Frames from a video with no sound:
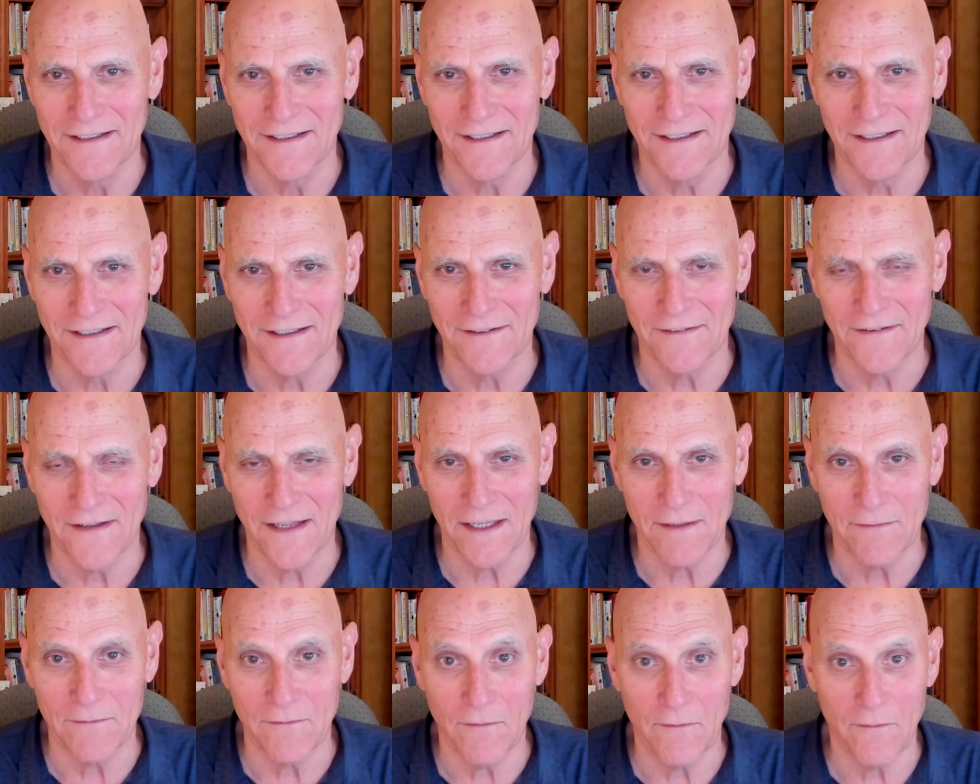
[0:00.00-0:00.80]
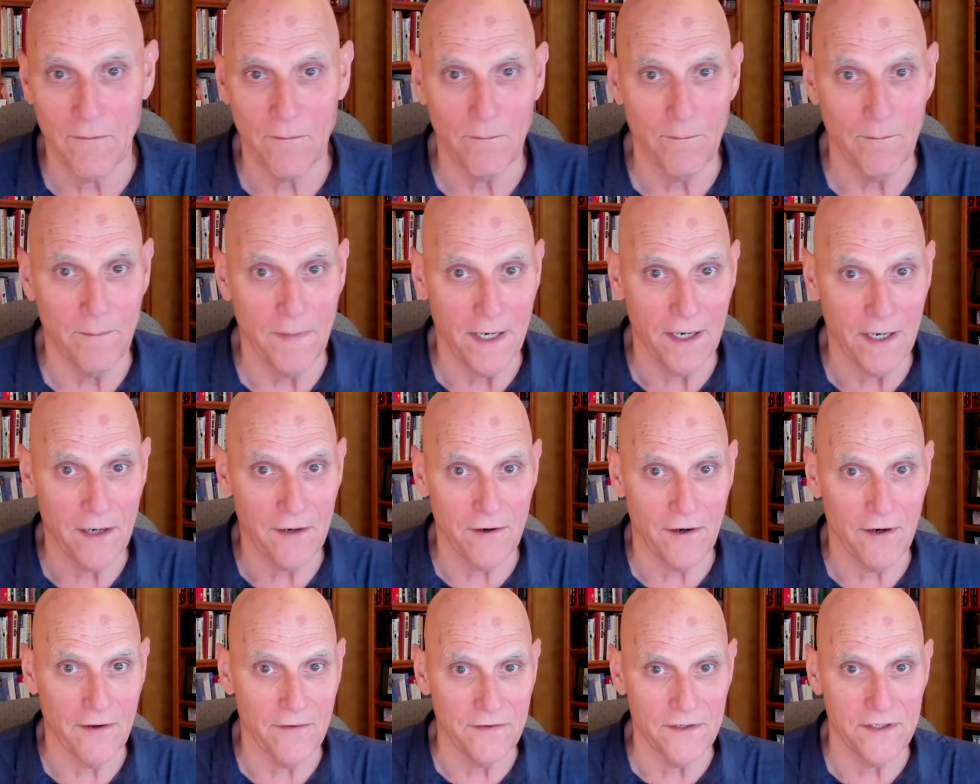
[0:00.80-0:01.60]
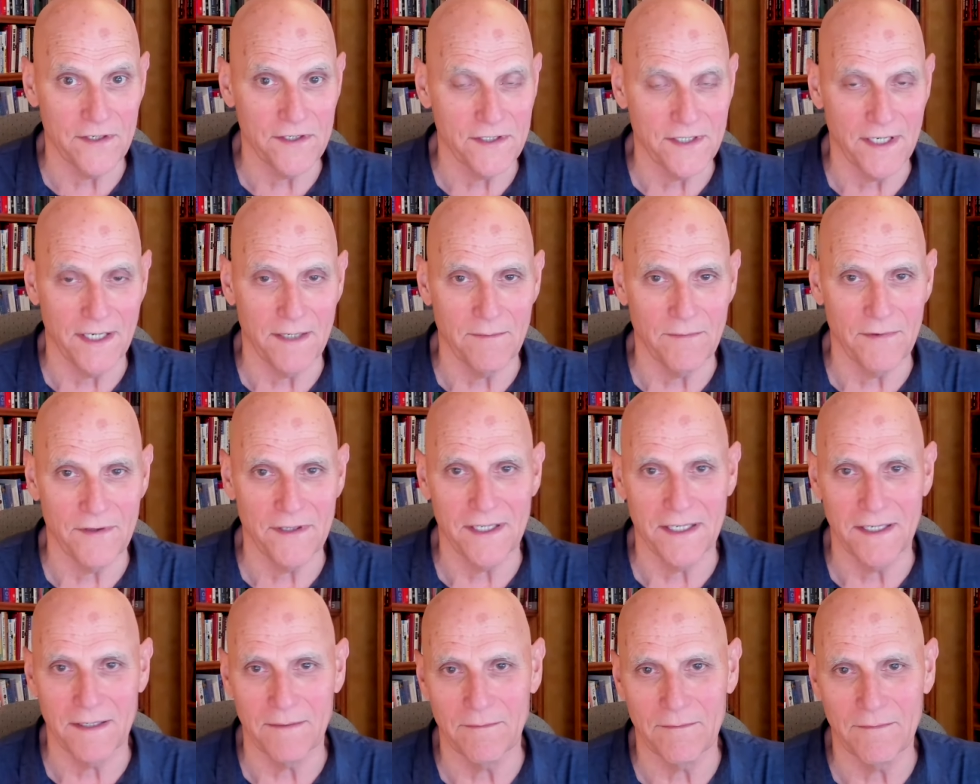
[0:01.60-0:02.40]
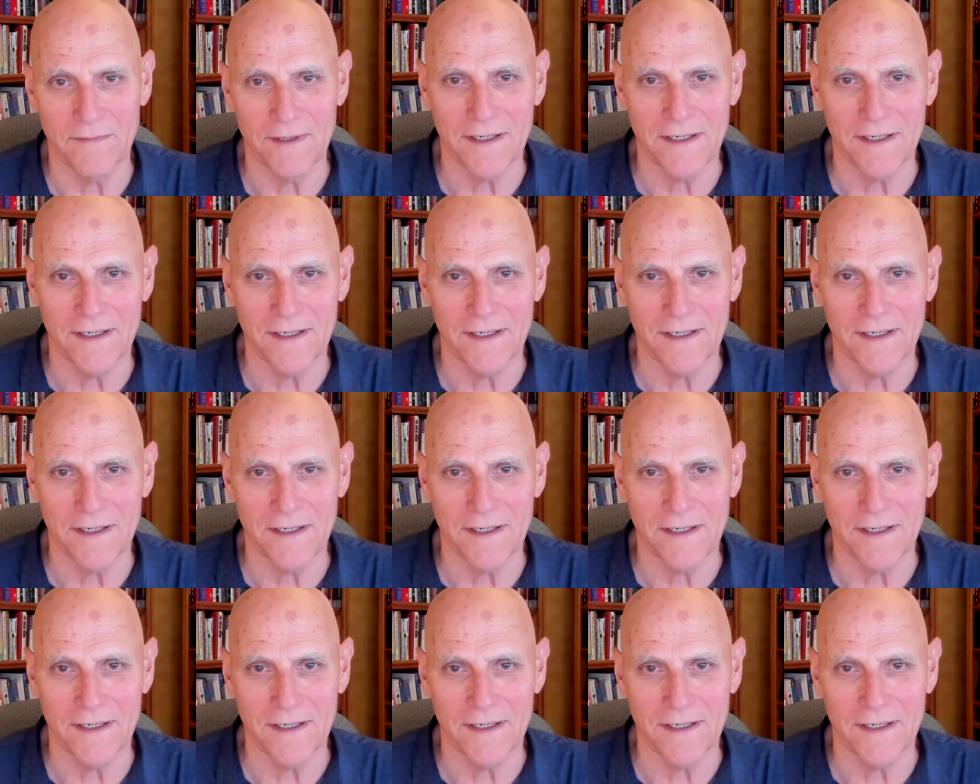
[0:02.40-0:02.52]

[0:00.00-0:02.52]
that bear on this same theme,